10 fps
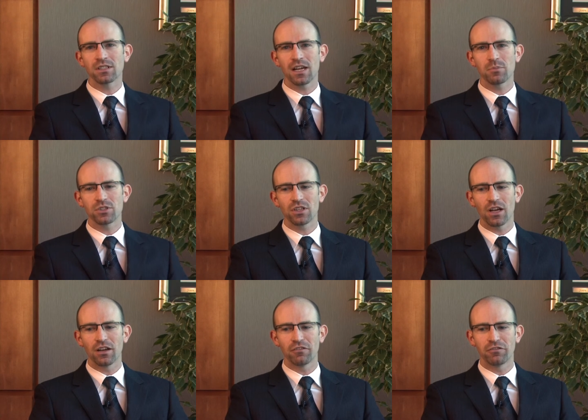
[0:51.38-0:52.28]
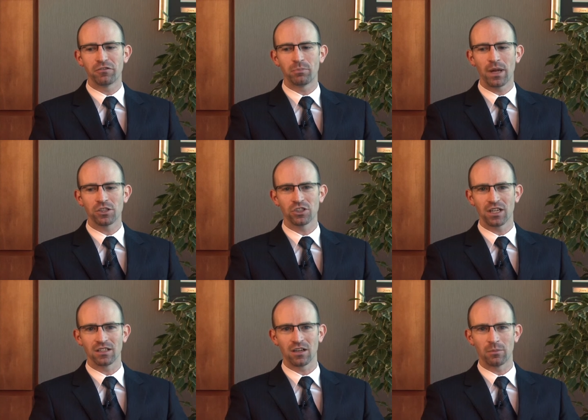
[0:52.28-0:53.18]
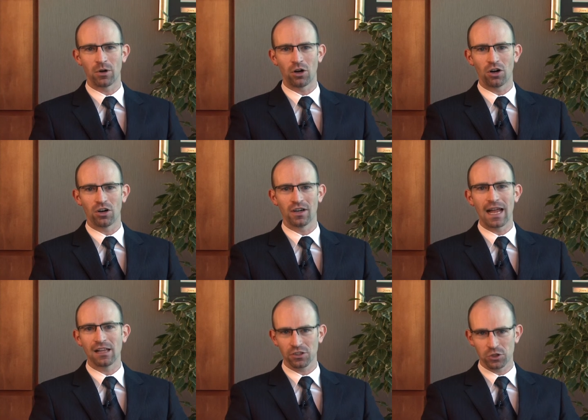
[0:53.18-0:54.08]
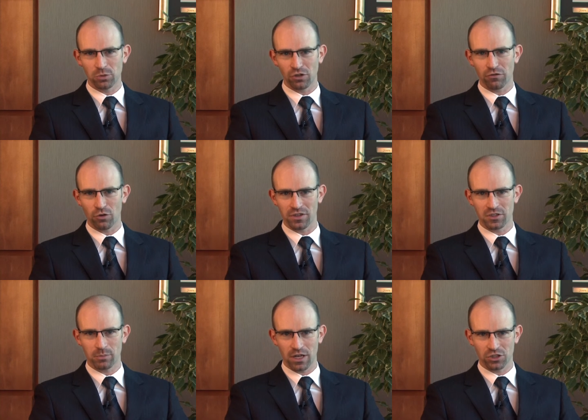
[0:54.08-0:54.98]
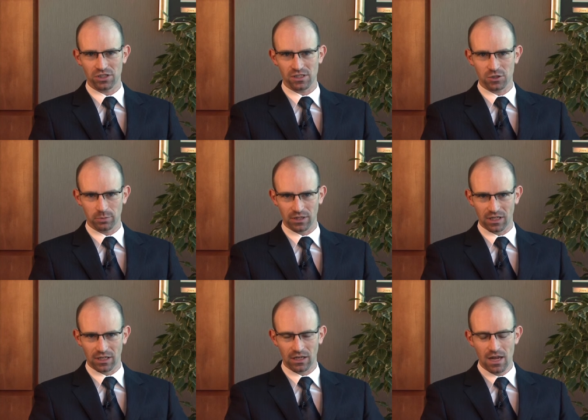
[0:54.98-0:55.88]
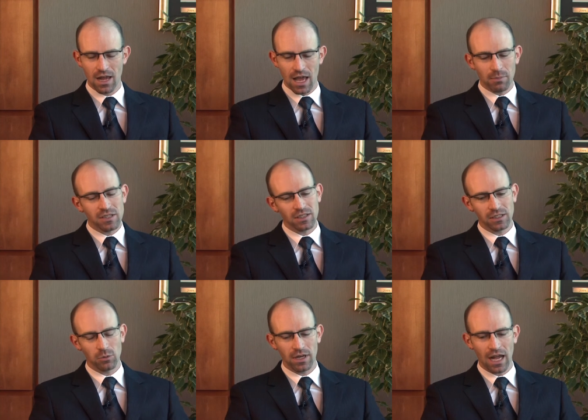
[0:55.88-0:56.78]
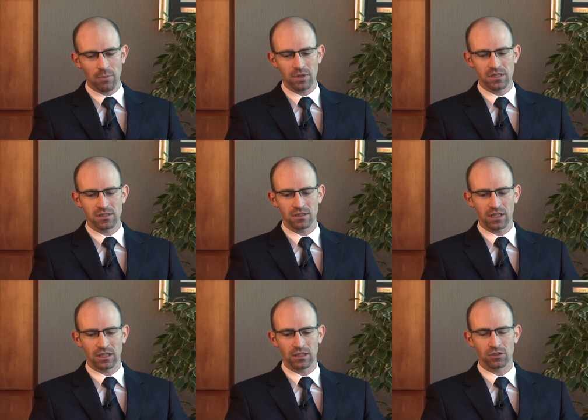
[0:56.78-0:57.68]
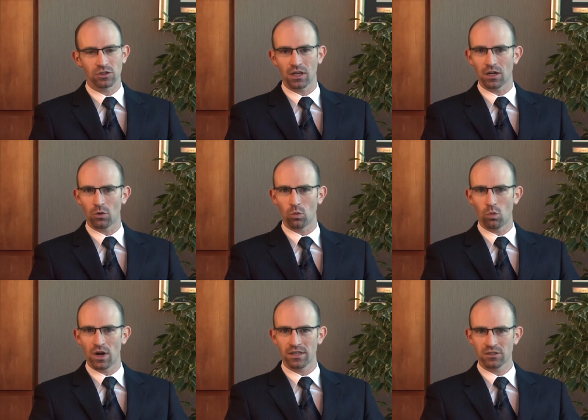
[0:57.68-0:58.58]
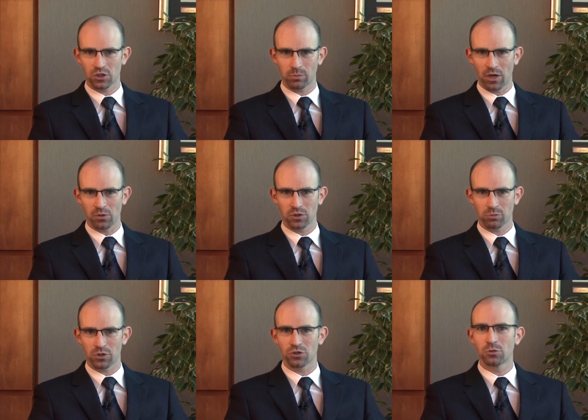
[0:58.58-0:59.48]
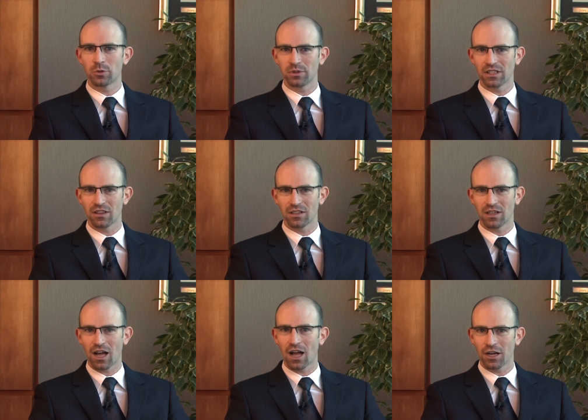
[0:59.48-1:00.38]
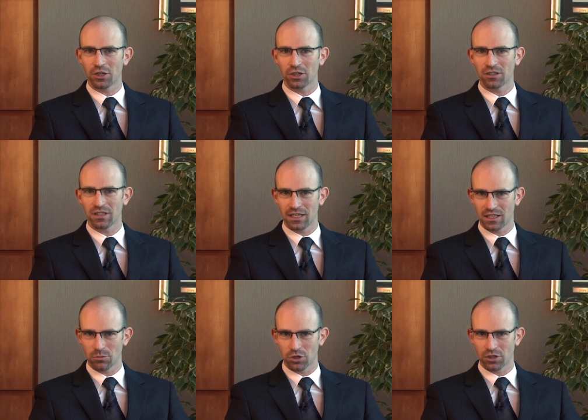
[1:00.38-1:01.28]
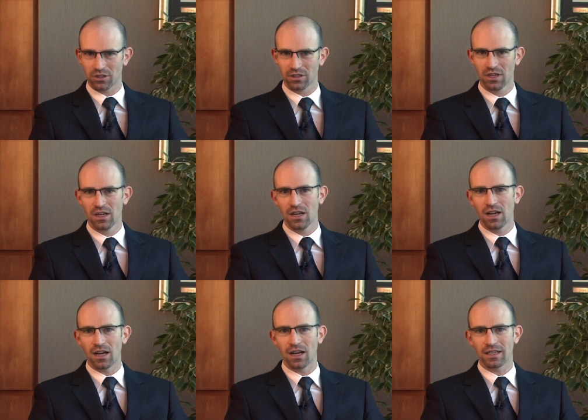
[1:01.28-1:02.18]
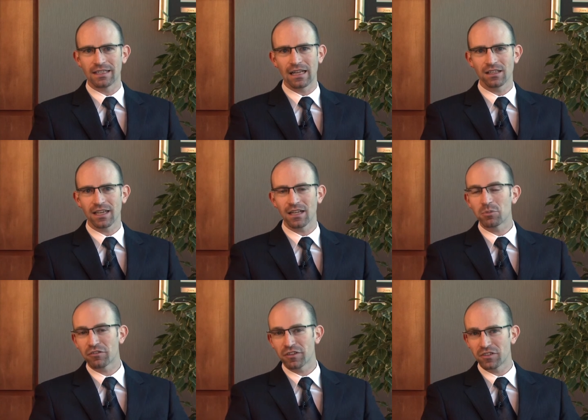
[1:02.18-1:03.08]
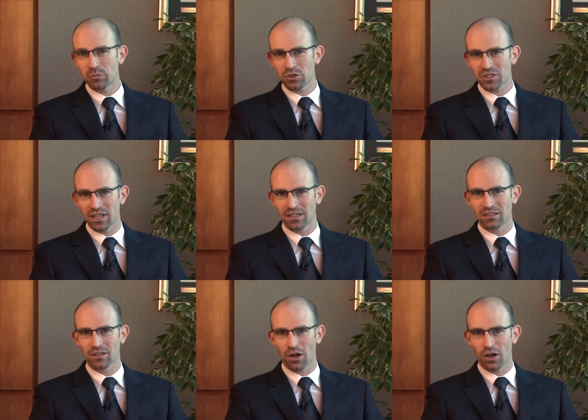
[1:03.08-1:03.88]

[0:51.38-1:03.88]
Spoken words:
types of pension income are eligible for this pension splitting. And basically what happens is one spouse, presumably the higher income earner, can allocate up to 50%